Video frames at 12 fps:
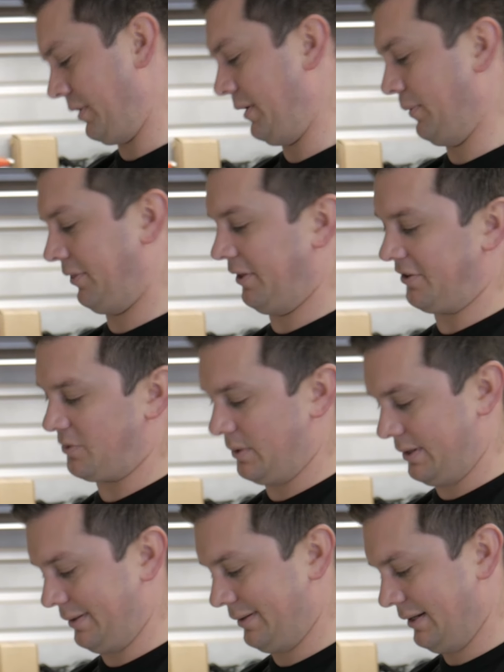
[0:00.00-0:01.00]
thing with this
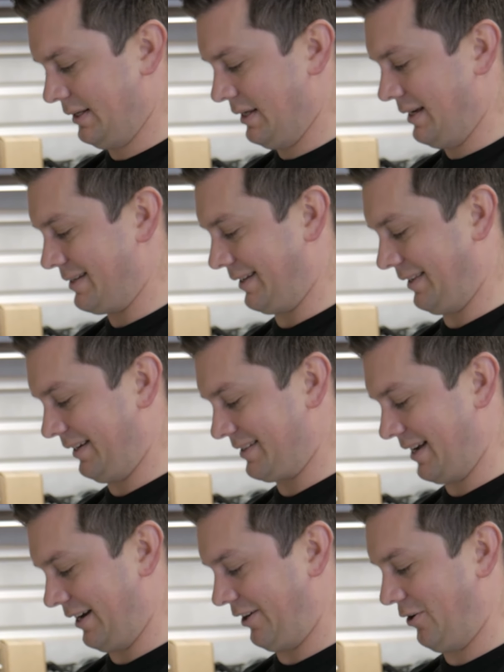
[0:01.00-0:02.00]
one is I think it's
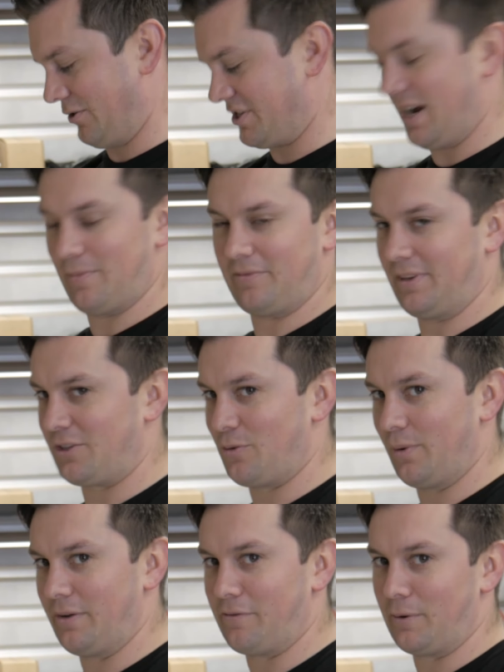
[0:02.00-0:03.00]
got a cure time of like
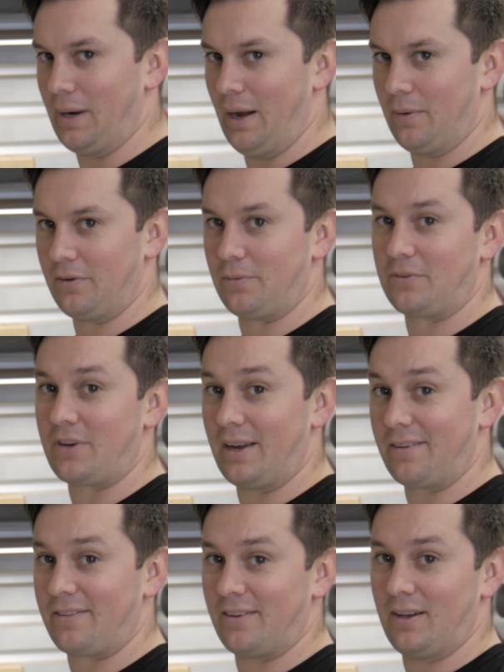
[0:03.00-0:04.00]
24 hours, which kind
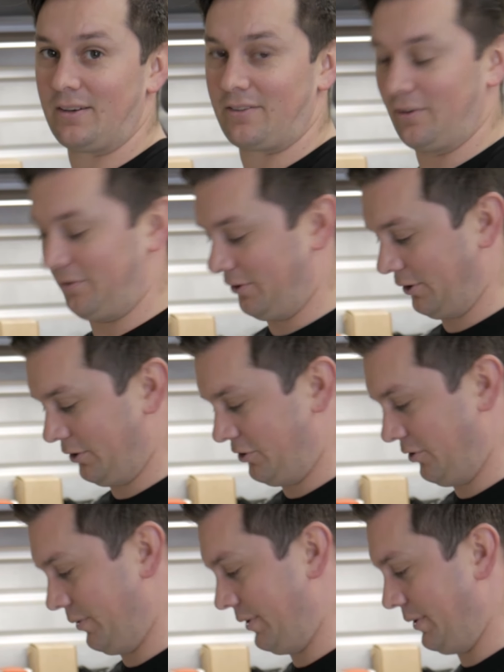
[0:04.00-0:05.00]
of sucks. So if you're going to
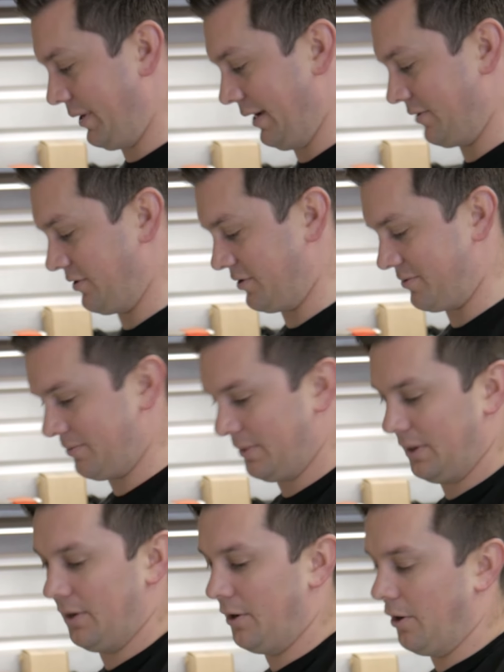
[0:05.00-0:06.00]
do it, you can't just
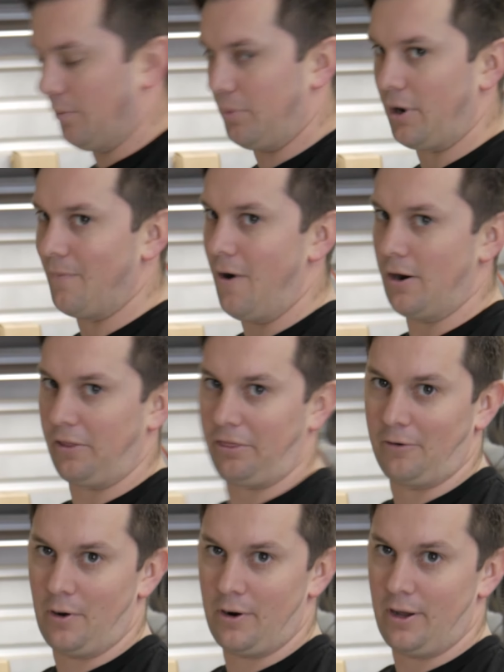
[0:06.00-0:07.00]
put them on and
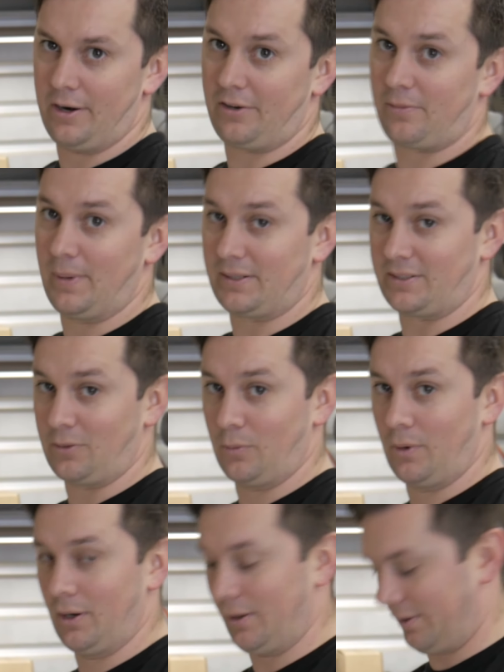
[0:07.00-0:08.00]
throw it on and expect it to
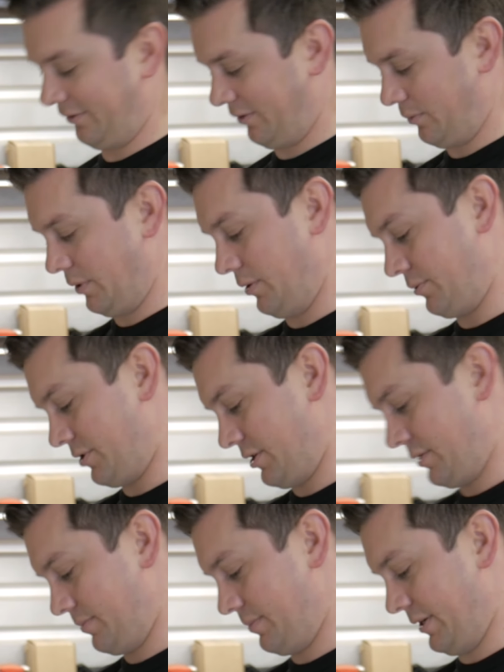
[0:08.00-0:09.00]
work, because it won't.
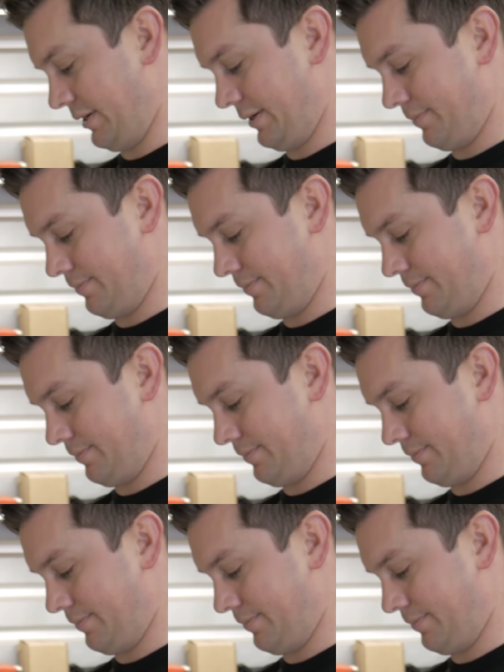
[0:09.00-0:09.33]
But